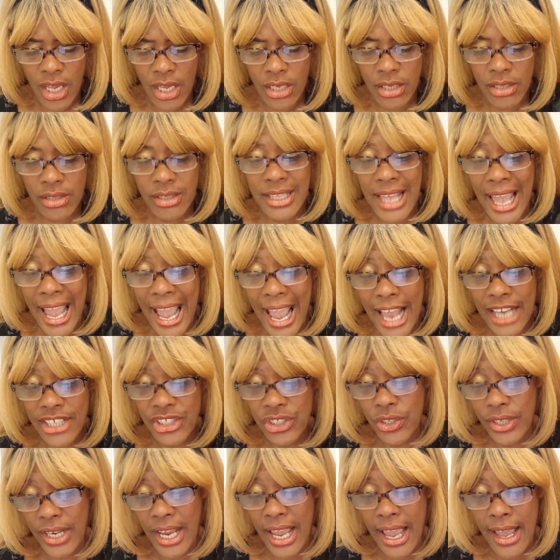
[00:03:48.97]
Stash
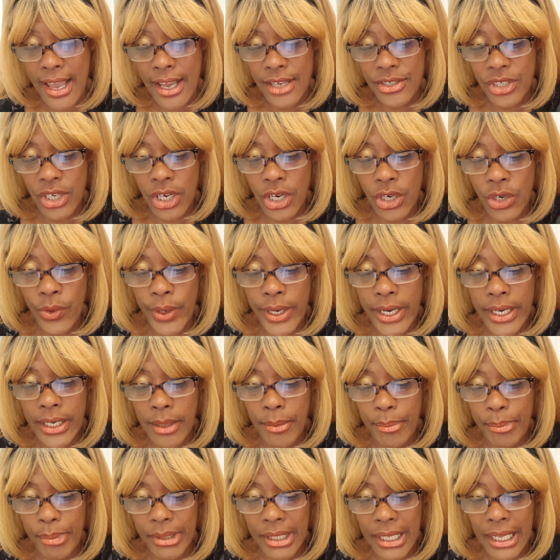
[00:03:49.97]
your cash. Agree,
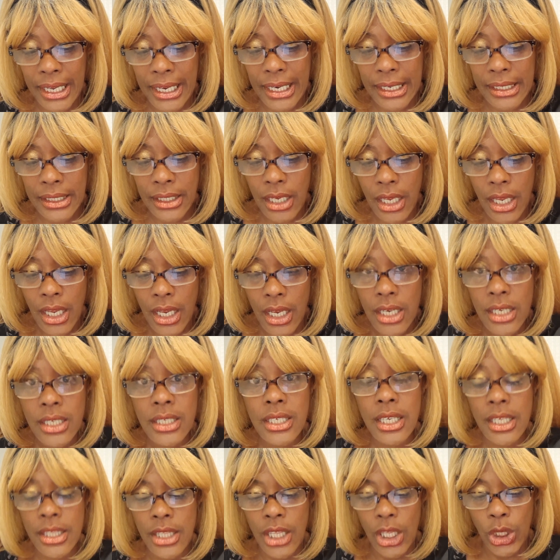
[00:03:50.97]
complain
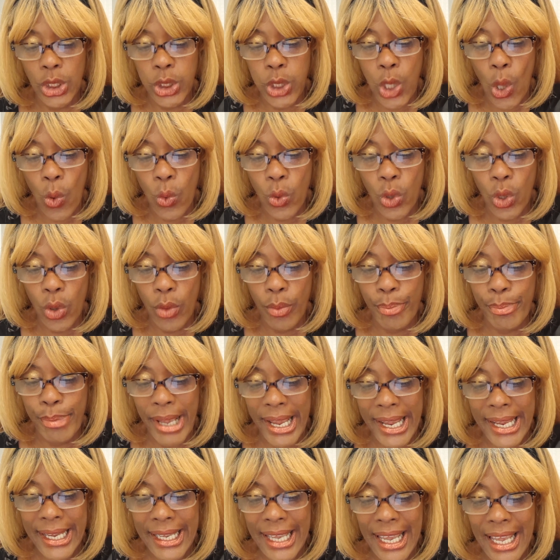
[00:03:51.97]
to the local
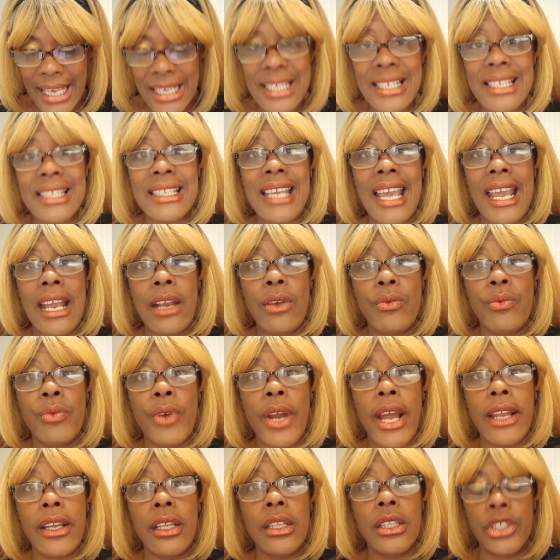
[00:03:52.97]
bank and state
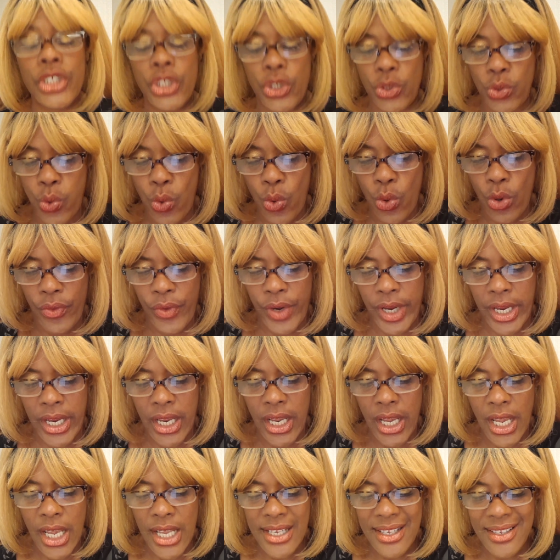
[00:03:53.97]
regulatory
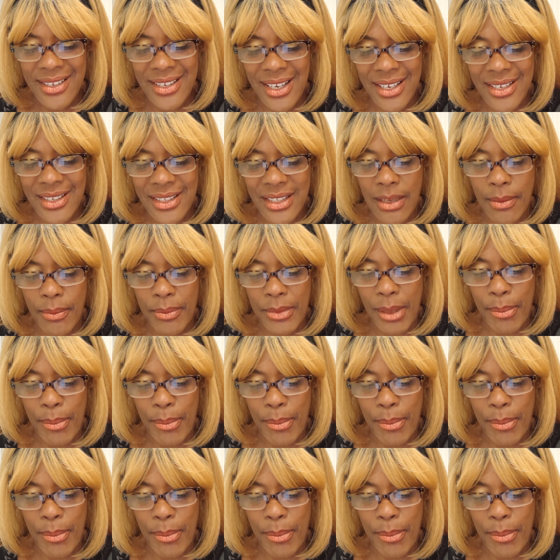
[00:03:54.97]
system.